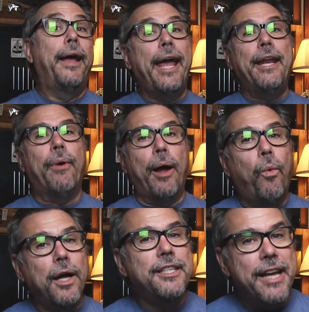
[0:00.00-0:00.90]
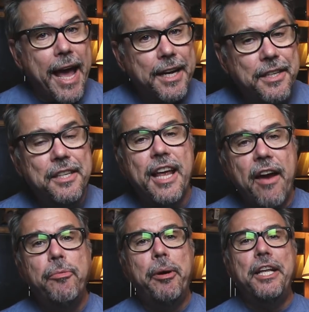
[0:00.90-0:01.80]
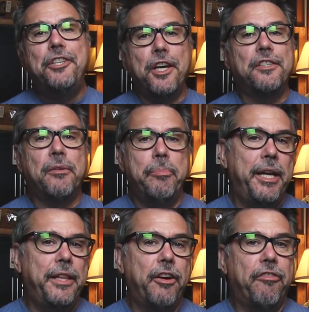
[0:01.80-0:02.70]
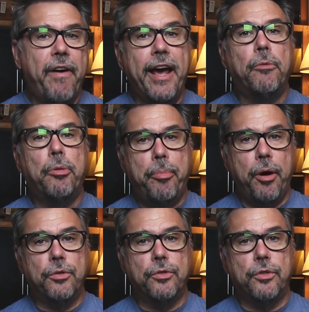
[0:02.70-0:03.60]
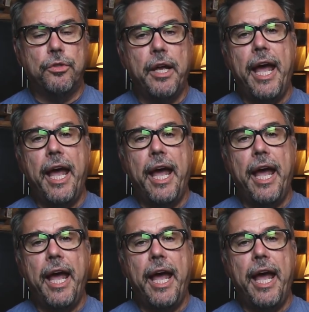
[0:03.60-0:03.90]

Anyway, what's next is everybody just submitted their final proposals,